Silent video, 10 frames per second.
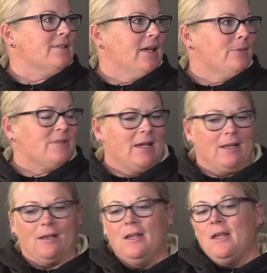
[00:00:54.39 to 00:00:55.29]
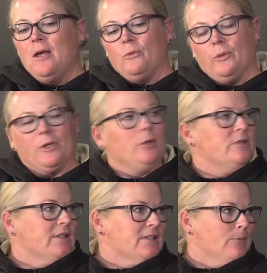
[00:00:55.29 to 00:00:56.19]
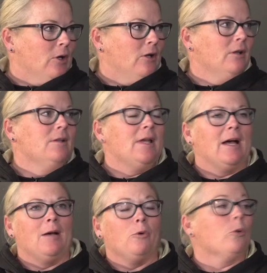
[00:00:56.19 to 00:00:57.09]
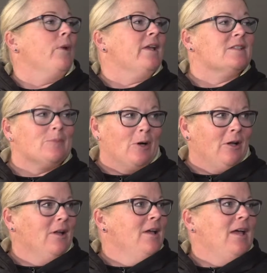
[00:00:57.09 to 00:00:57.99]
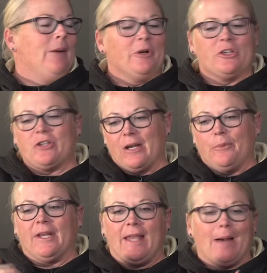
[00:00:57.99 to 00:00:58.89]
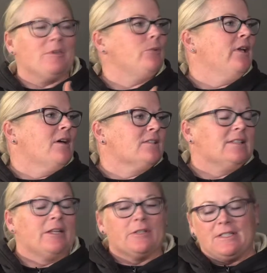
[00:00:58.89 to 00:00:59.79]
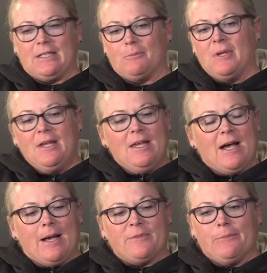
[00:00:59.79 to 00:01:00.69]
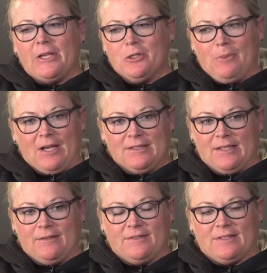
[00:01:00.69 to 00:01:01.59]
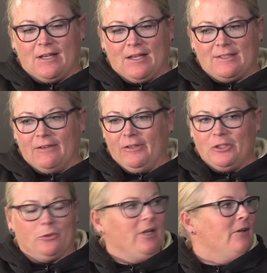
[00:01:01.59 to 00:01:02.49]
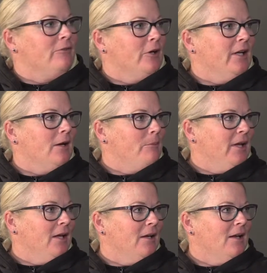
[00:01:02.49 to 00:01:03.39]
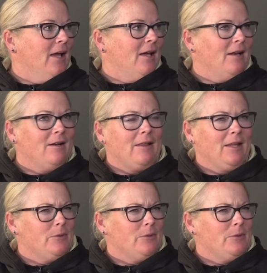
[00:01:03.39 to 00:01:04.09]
these games. And we were losing small or winning small, and we're just trying to put a gap between us and the other team. Some major positives, definitely Juliana Verney coming in, and I